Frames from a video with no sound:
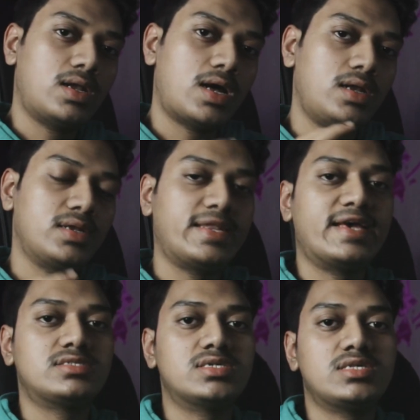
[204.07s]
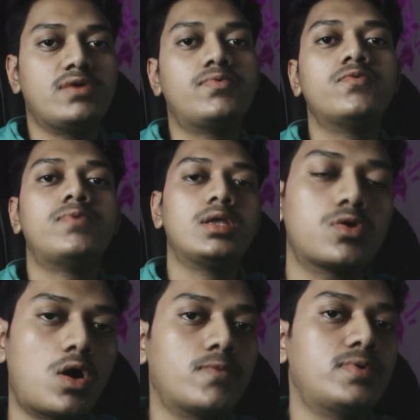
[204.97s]
learning Next.js, if you feel
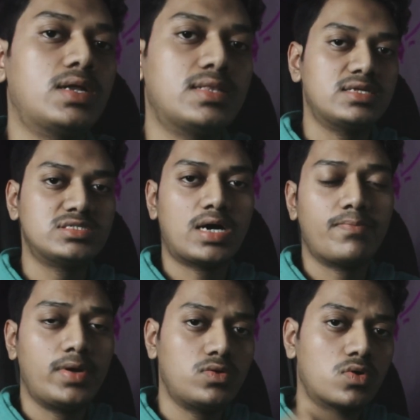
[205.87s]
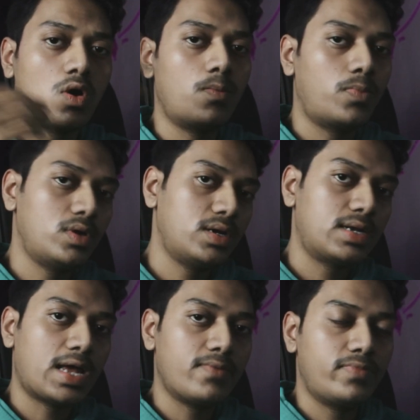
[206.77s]
confident then jump into component
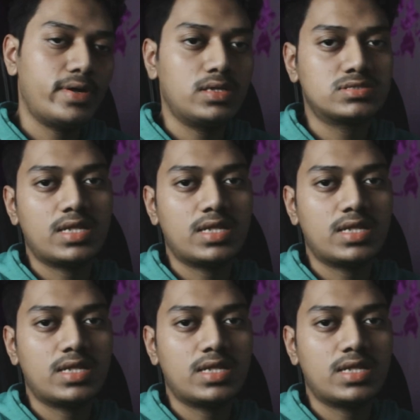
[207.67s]
libraries